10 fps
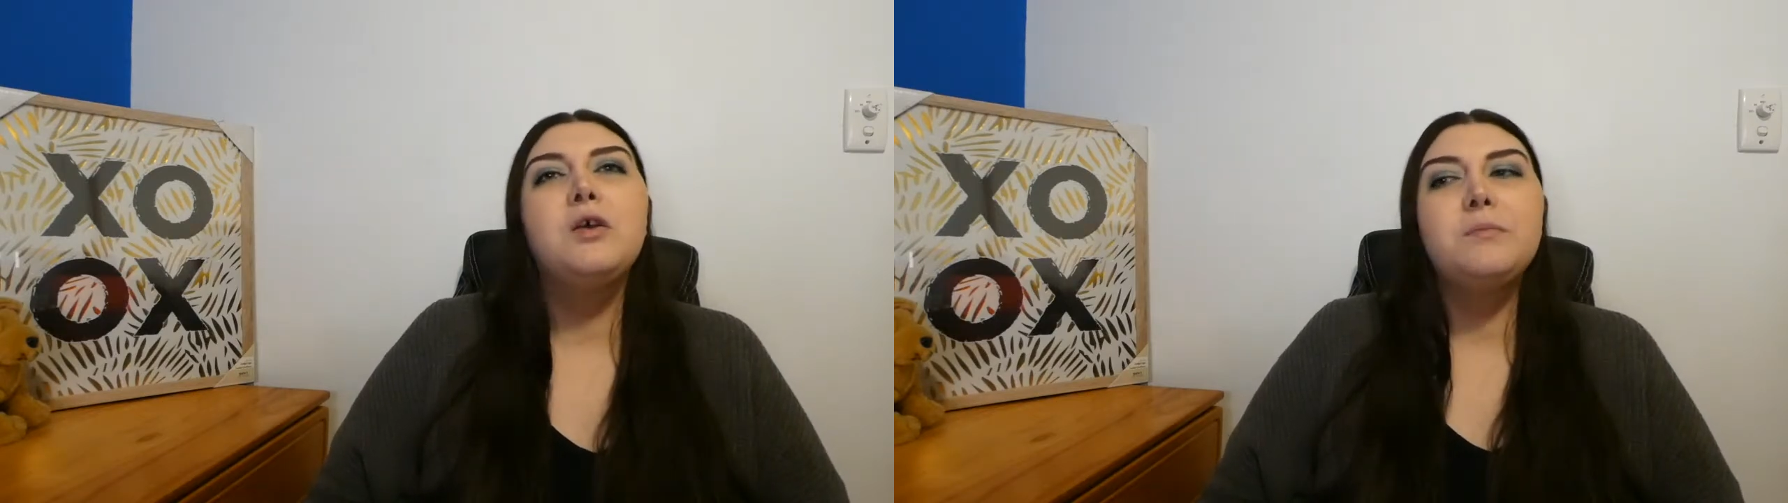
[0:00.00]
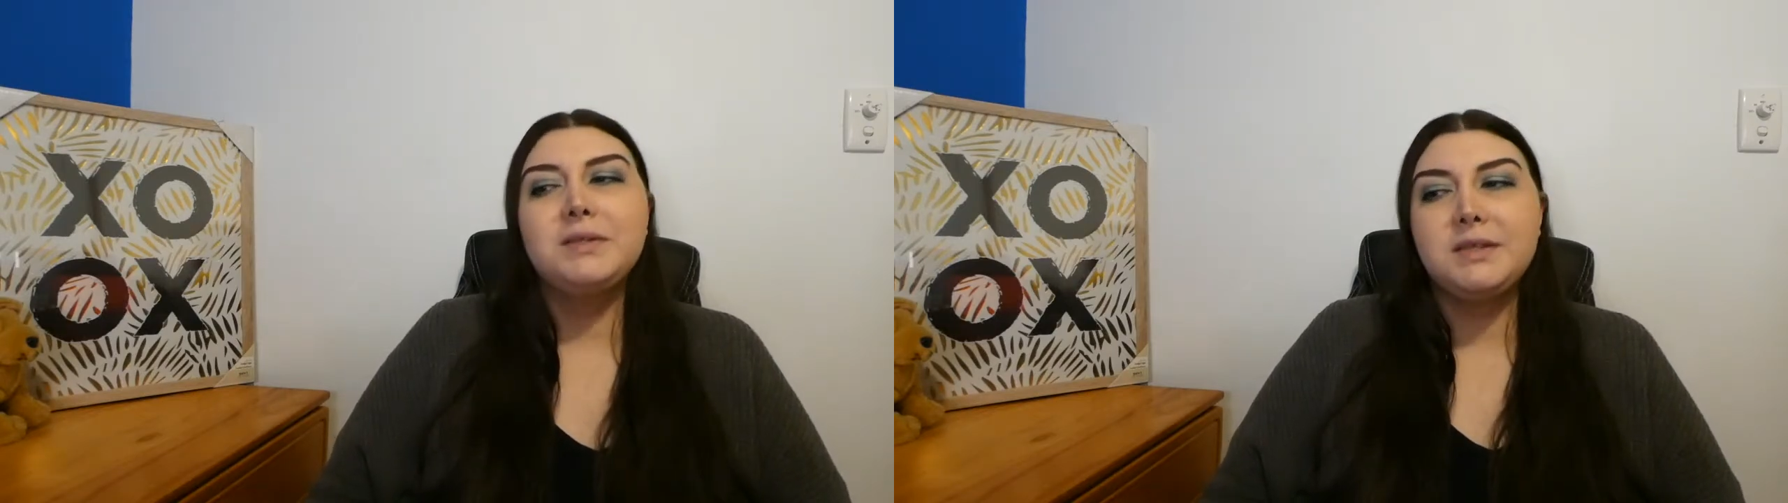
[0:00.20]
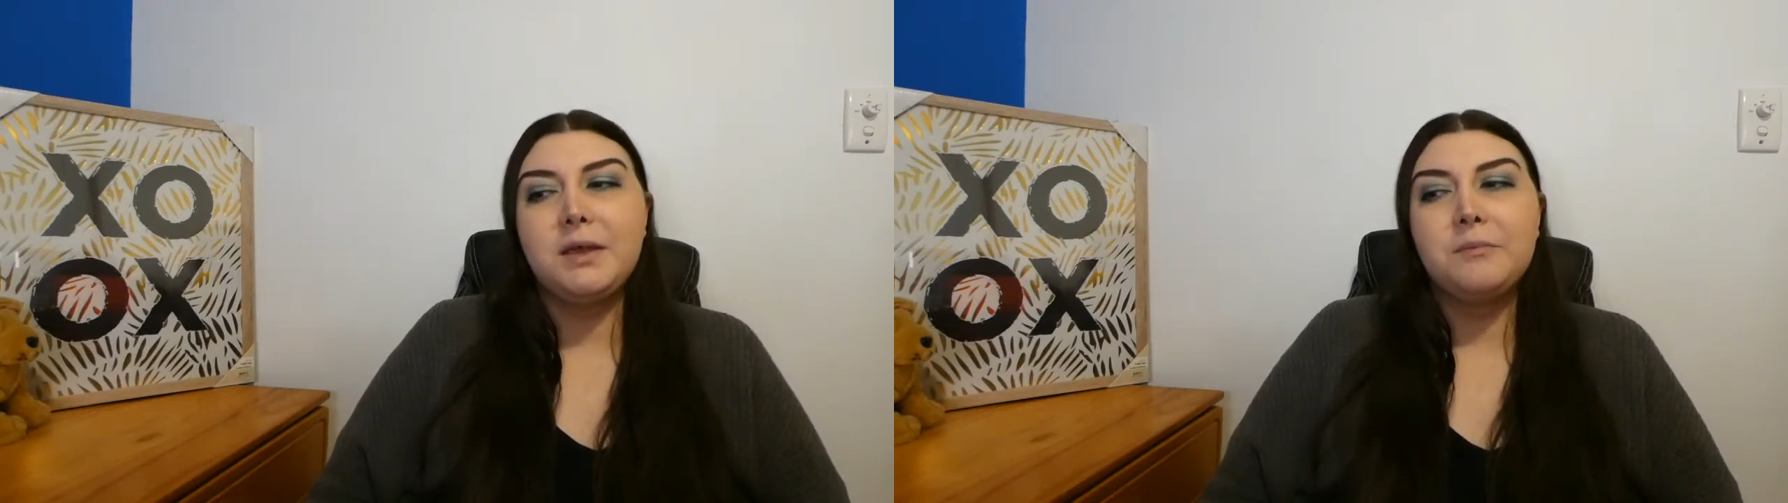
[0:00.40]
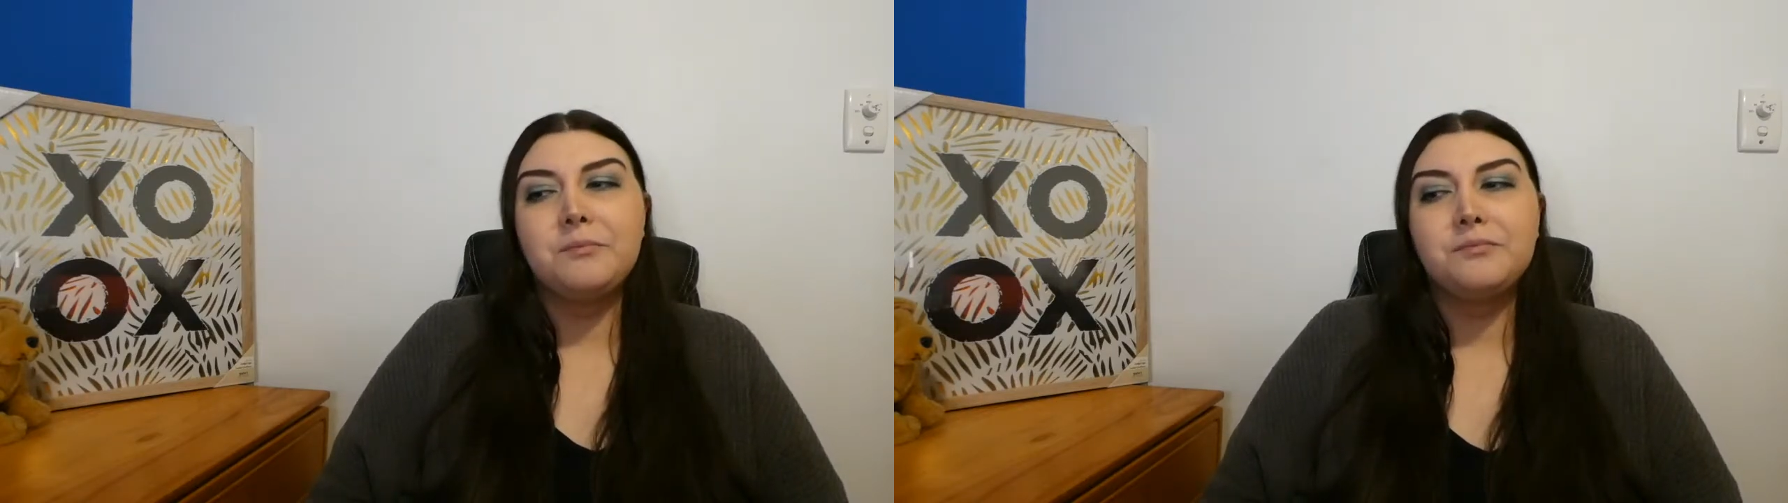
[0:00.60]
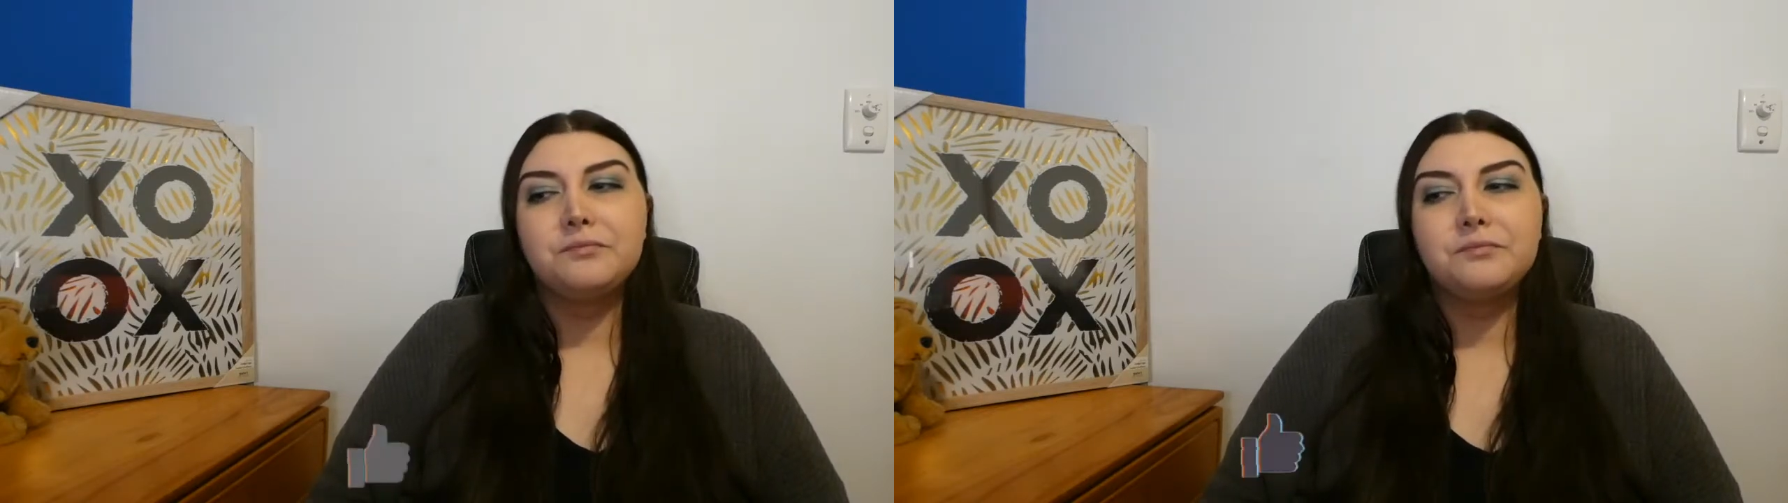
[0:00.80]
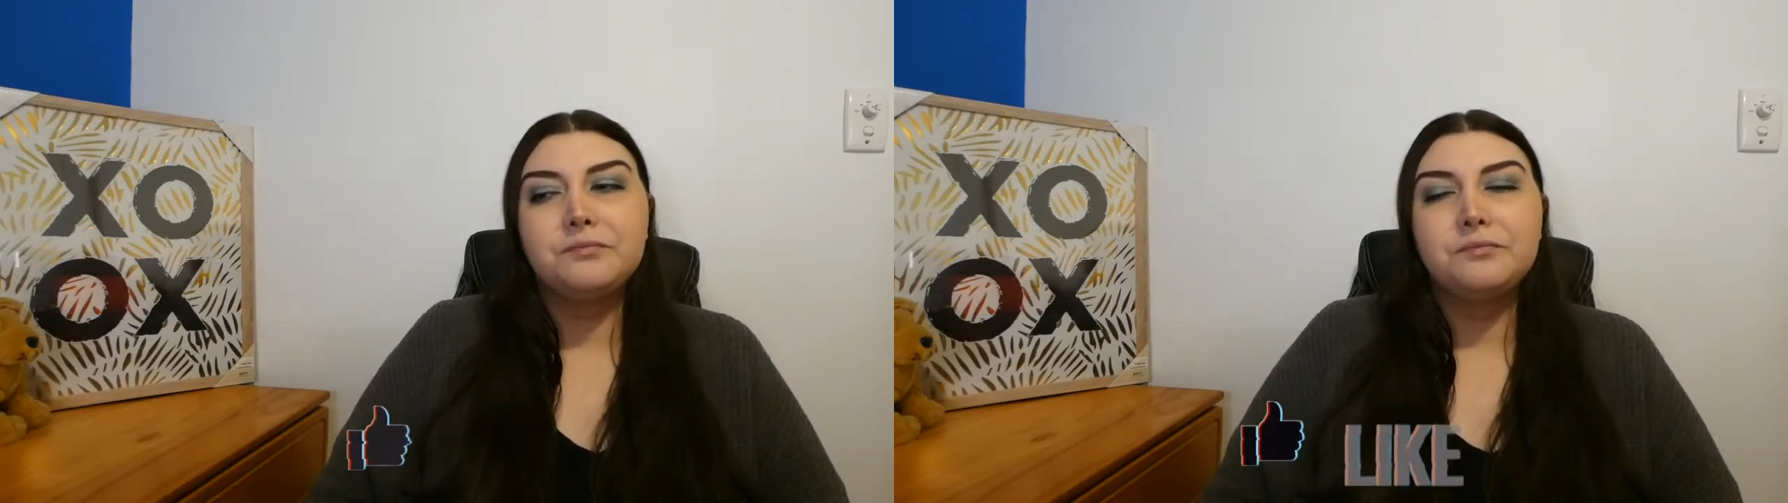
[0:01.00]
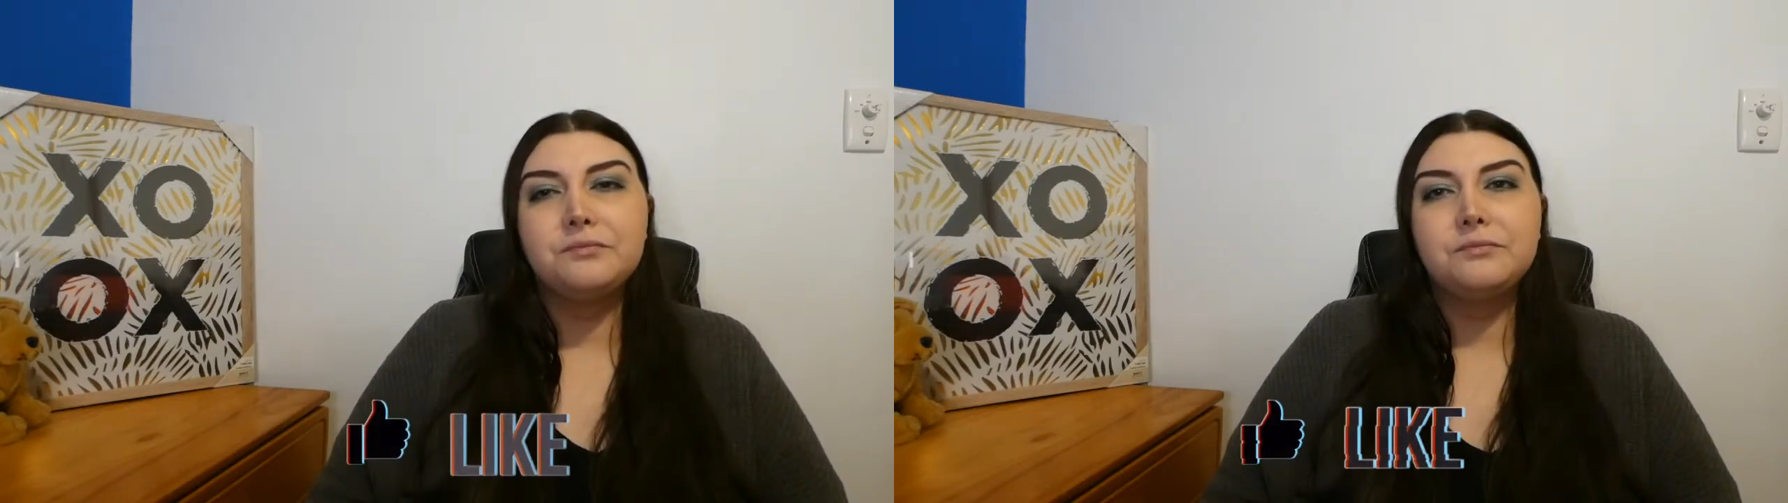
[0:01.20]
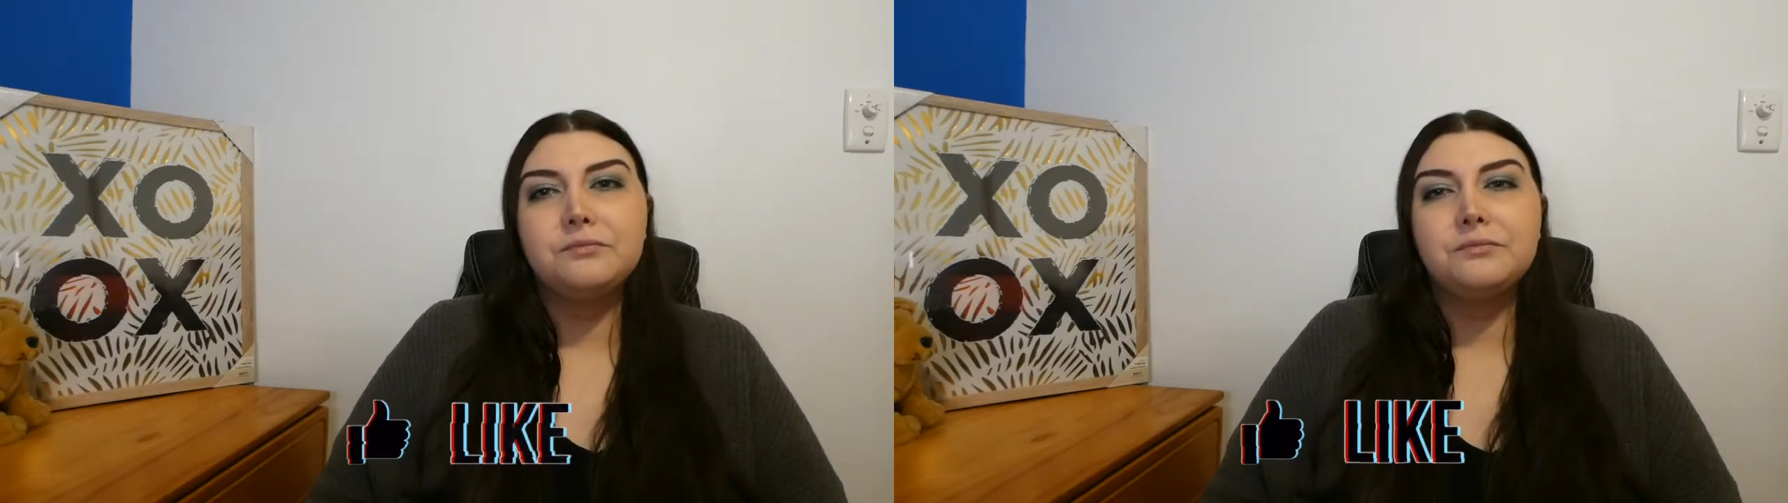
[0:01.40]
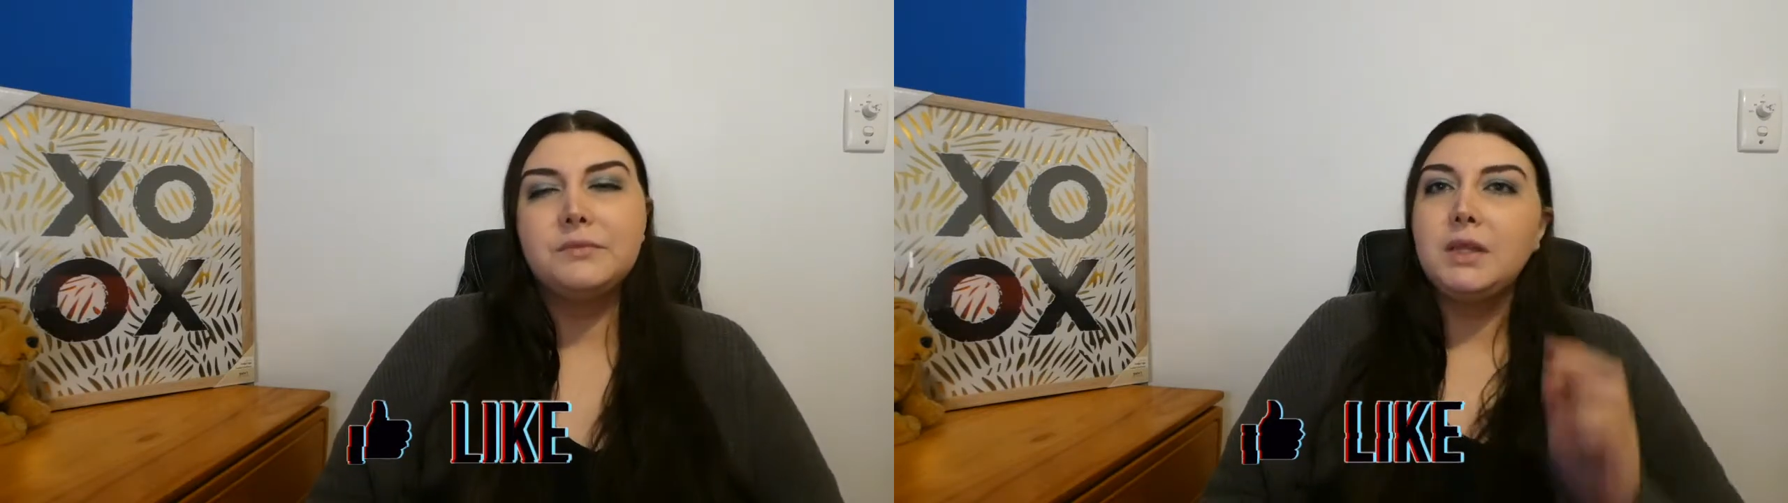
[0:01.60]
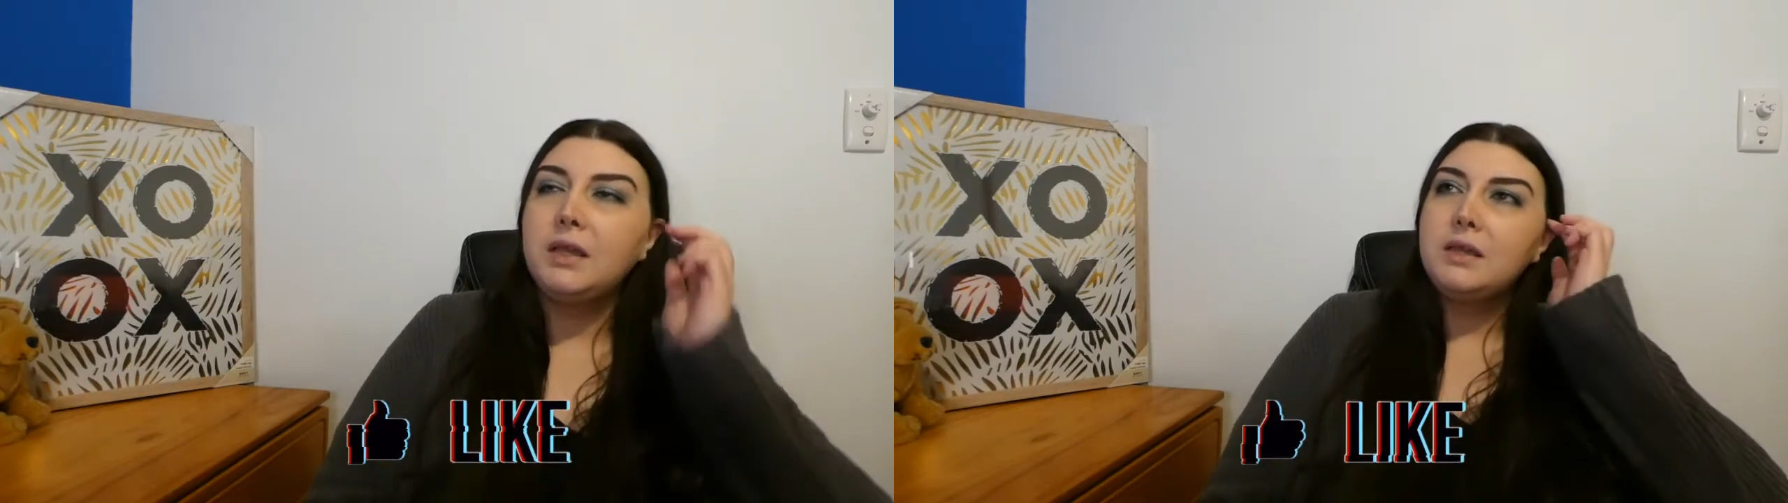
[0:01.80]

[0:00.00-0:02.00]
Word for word: but um, yeah,